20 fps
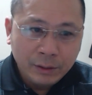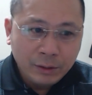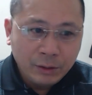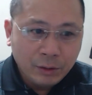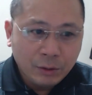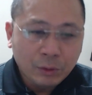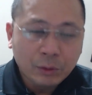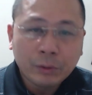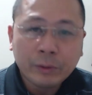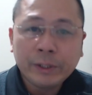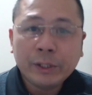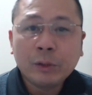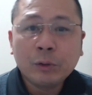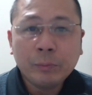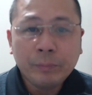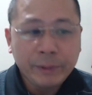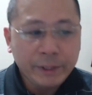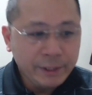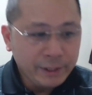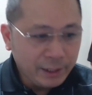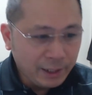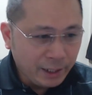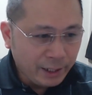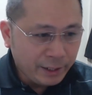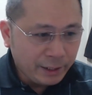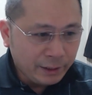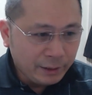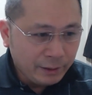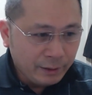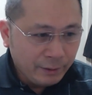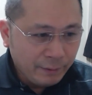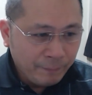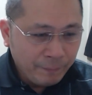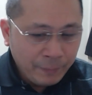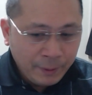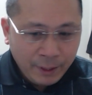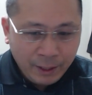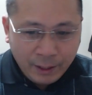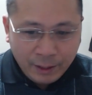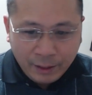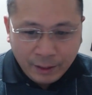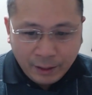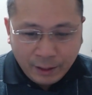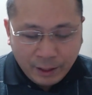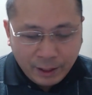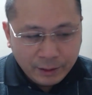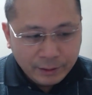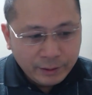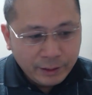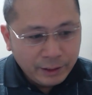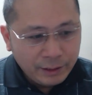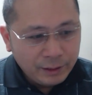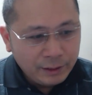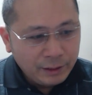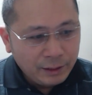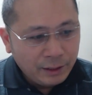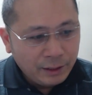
or it could be denied. And then